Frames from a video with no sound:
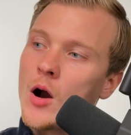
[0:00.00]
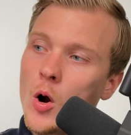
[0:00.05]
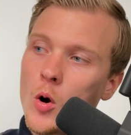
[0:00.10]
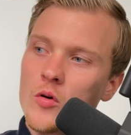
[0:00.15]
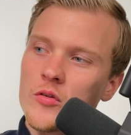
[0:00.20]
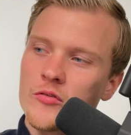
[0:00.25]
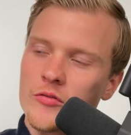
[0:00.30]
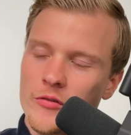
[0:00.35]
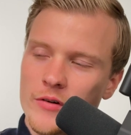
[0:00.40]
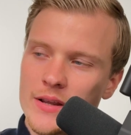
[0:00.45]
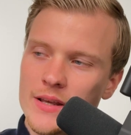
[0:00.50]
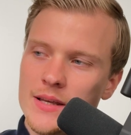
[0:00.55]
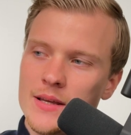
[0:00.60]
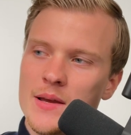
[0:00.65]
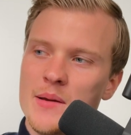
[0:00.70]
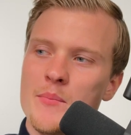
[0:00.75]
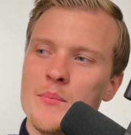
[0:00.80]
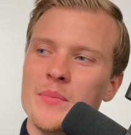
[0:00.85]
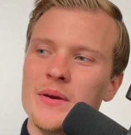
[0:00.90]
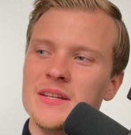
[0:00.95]

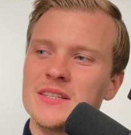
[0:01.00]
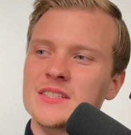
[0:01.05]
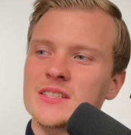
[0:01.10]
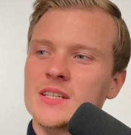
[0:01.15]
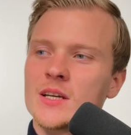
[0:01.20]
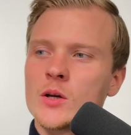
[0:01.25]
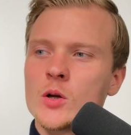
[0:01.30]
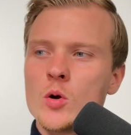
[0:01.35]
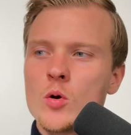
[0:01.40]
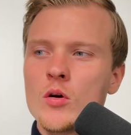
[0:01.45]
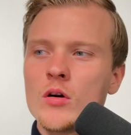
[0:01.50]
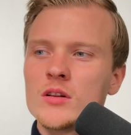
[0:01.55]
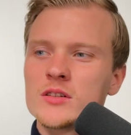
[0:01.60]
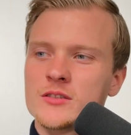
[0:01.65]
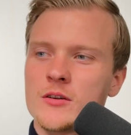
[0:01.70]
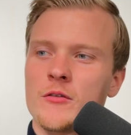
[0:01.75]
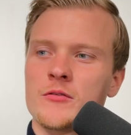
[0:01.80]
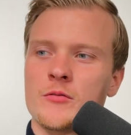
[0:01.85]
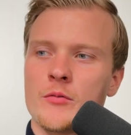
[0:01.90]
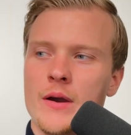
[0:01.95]
O3 beats Google
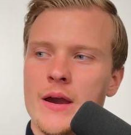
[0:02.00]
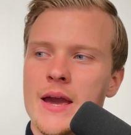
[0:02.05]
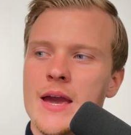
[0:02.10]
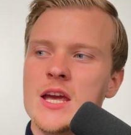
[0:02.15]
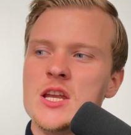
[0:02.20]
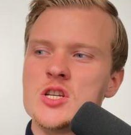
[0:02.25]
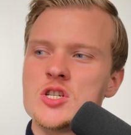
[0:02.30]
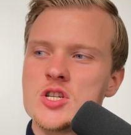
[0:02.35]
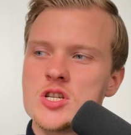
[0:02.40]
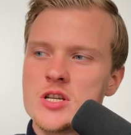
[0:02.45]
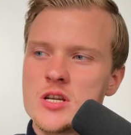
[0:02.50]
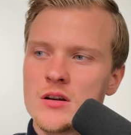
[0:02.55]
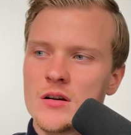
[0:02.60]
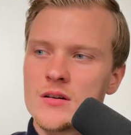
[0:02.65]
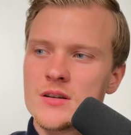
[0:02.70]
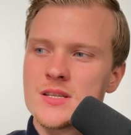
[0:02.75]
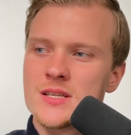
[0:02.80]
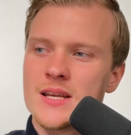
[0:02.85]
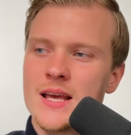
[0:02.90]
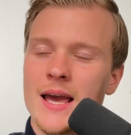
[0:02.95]
software
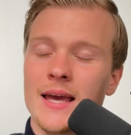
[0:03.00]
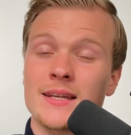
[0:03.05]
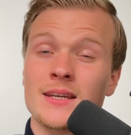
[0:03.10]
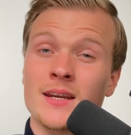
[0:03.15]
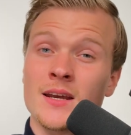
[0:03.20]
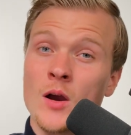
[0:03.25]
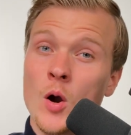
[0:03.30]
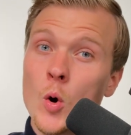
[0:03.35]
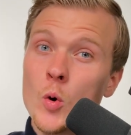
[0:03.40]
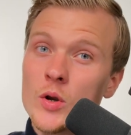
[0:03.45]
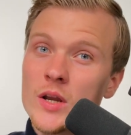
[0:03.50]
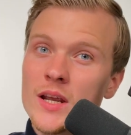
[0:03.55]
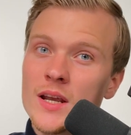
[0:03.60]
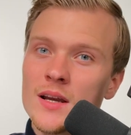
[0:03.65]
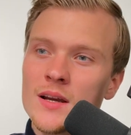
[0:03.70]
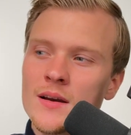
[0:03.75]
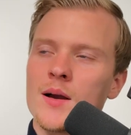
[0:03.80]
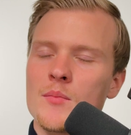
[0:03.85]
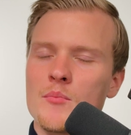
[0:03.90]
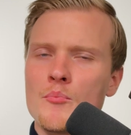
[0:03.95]
engineers at
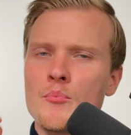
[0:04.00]
coding